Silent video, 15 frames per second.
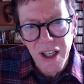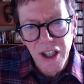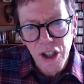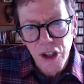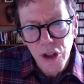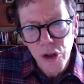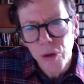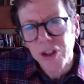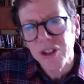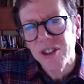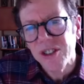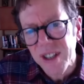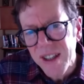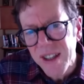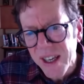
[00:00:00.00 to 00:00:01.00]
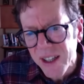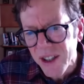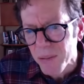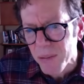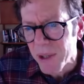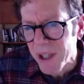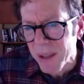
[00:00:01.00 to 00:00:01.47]
You could see that
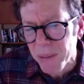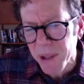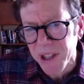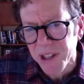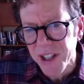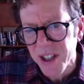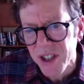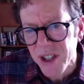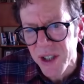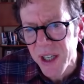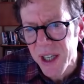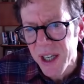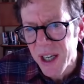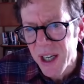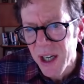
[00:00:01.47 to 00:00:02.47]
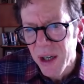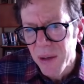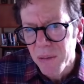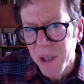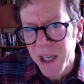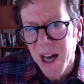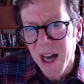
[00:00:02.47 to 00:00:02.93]
as manipulation,
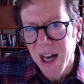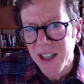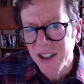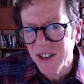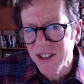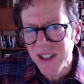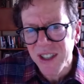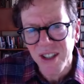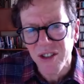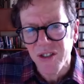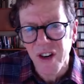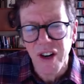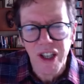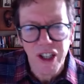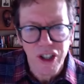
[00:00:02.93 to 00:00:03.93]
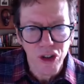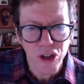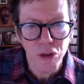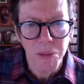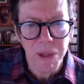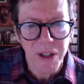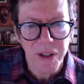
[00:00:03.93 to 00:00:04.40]
but I see it as very
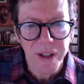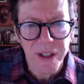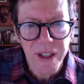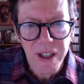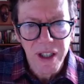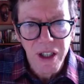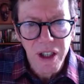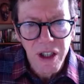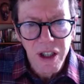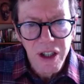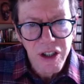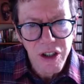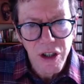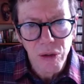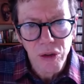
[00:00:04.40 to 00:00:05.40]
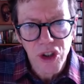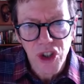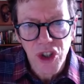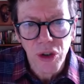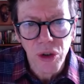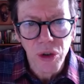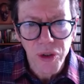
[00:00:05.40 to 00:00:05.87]
human you know,
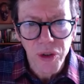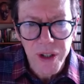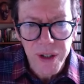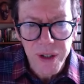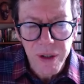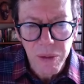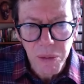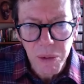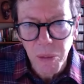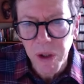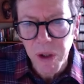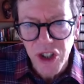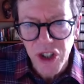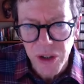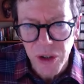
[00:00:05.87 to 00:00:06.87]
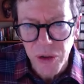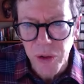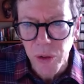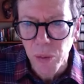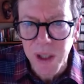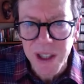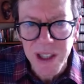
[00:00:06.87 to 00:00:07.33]
children, when we're
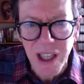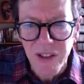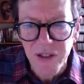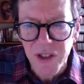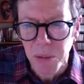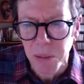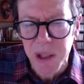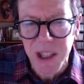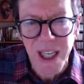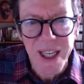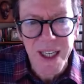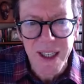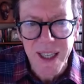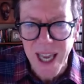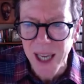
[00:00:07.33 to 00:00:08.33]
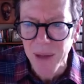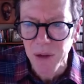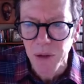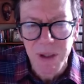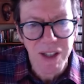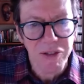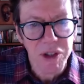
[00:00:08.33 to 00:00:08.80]
children, we love to play games,
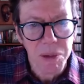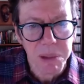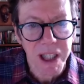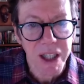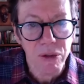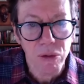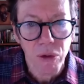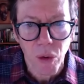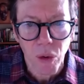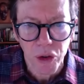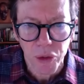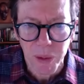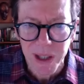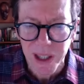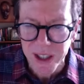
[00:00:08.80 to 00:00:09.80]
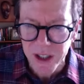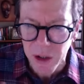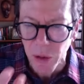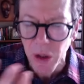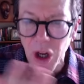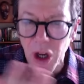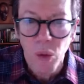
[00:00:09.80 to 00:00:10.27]
we love to play roles, we like
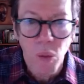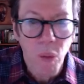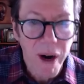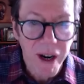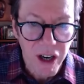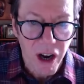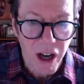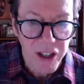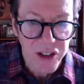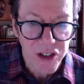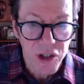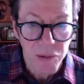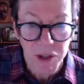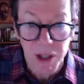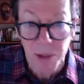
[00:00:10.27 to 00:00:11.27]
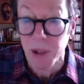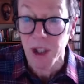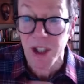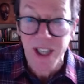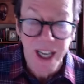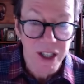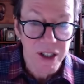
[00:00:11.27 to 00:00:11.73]
to wear costumes and
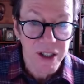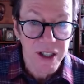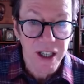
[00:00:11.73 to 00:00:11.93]
pretend